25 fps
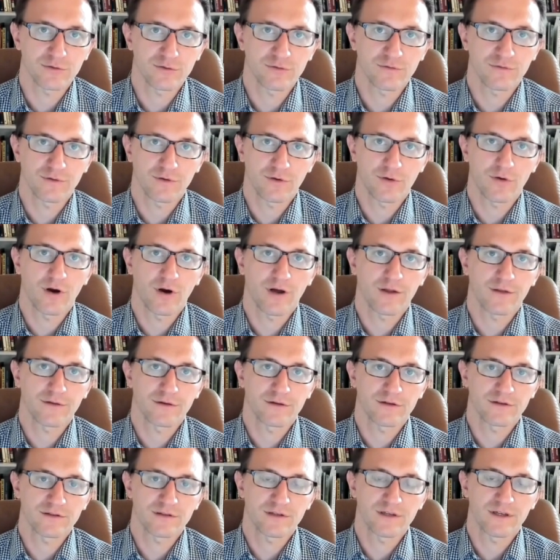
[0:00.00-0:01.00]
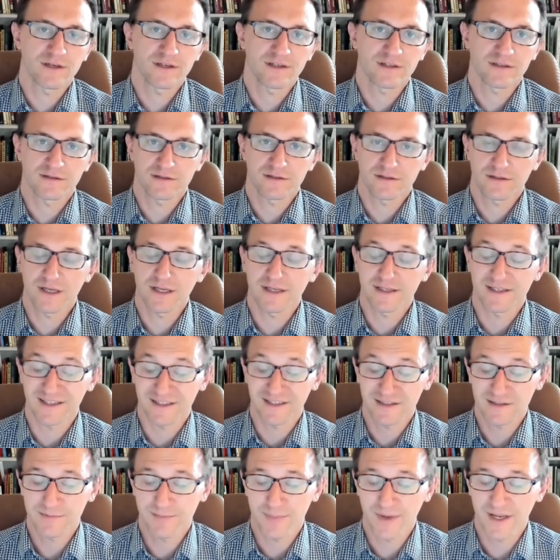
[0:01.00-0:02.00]
for authors, it
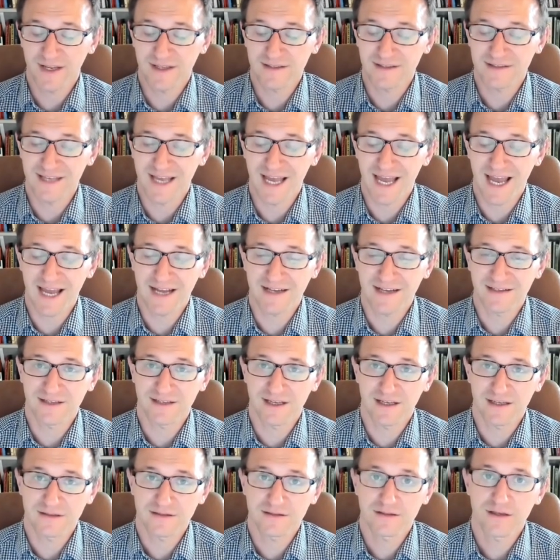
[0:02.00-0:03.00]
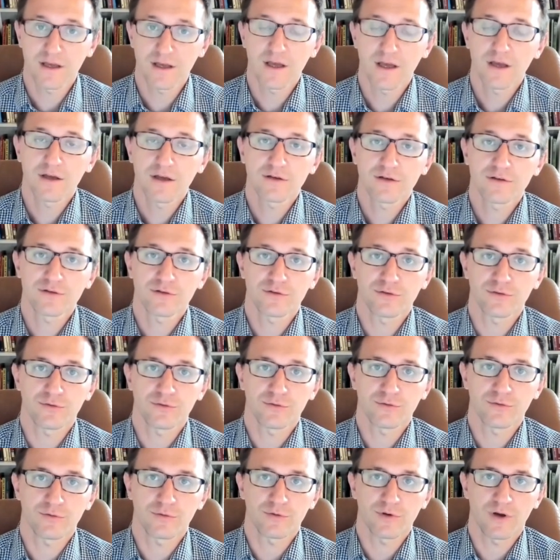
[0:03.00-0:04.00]
expands access
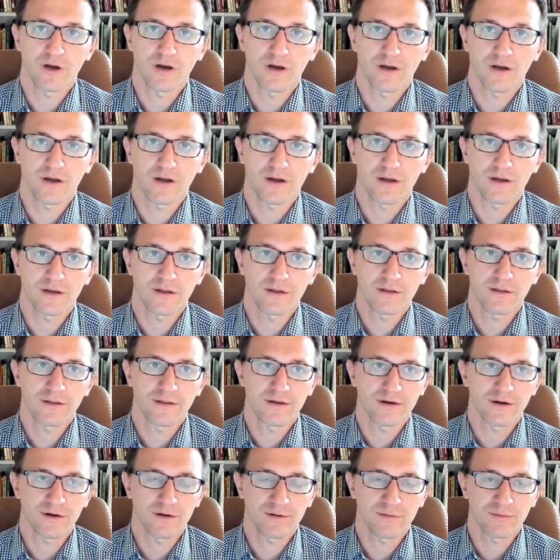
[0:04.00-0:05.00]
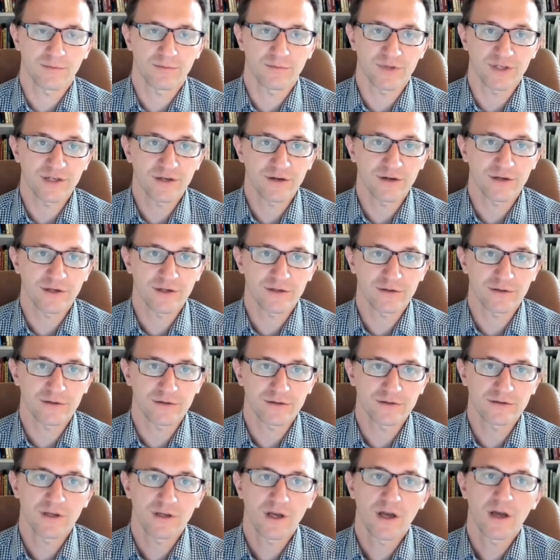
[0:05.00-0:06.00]
to their
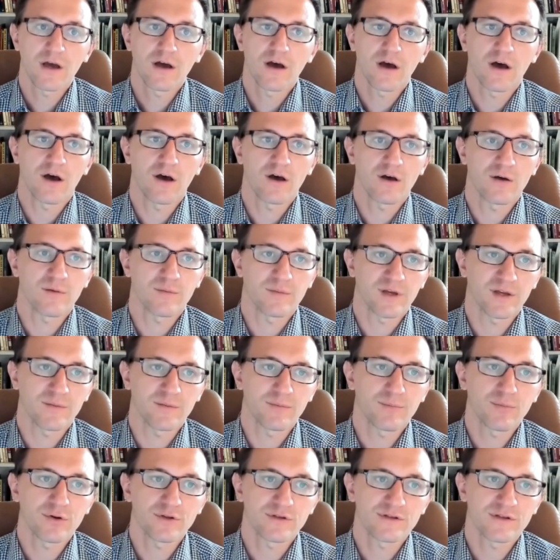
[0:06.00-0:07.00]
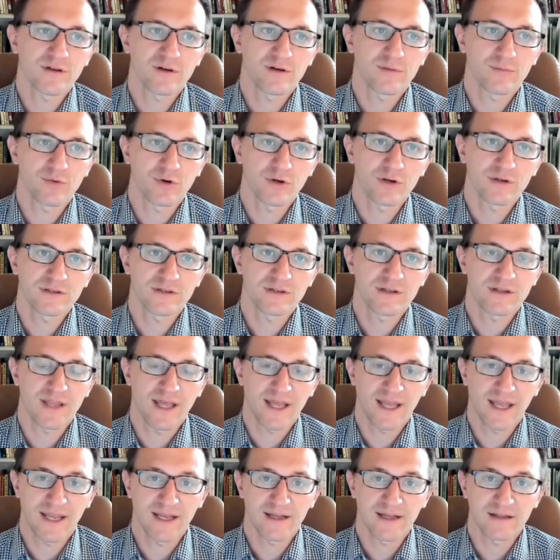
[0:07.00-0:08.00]
materials. It puts their books in
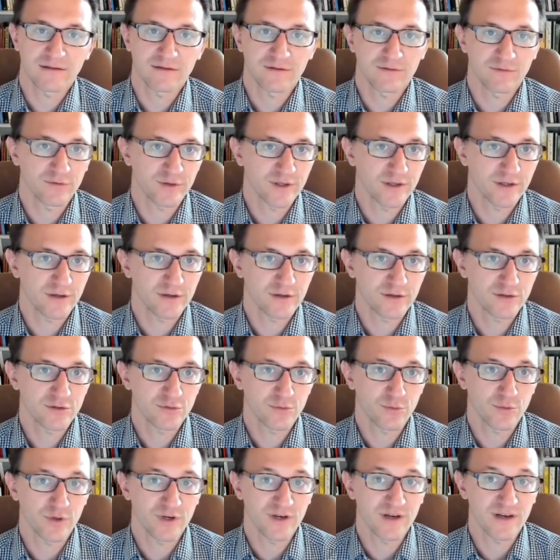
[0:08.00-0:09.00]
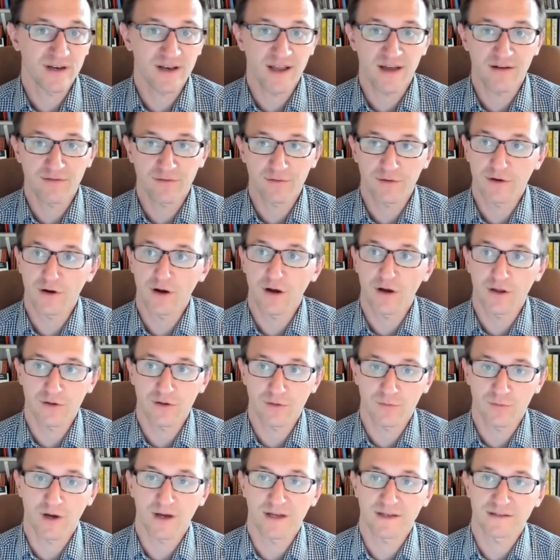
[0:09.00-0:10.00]
the hands of readers who would never
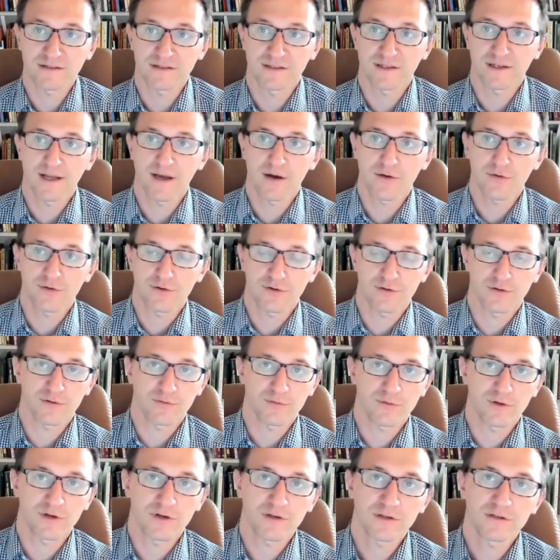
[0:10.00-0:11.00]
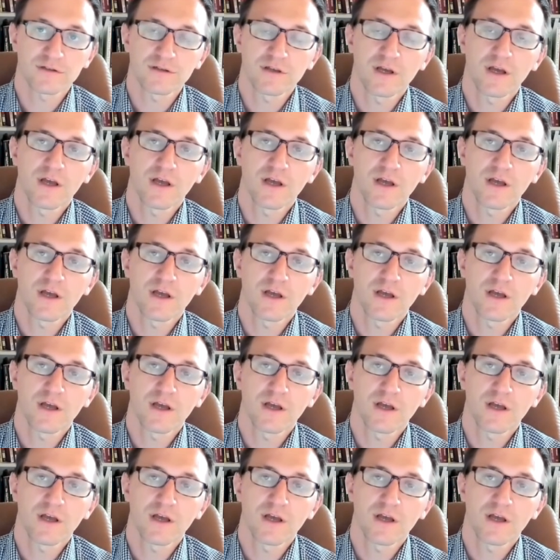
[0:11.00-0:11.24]
otherwise encounter their works.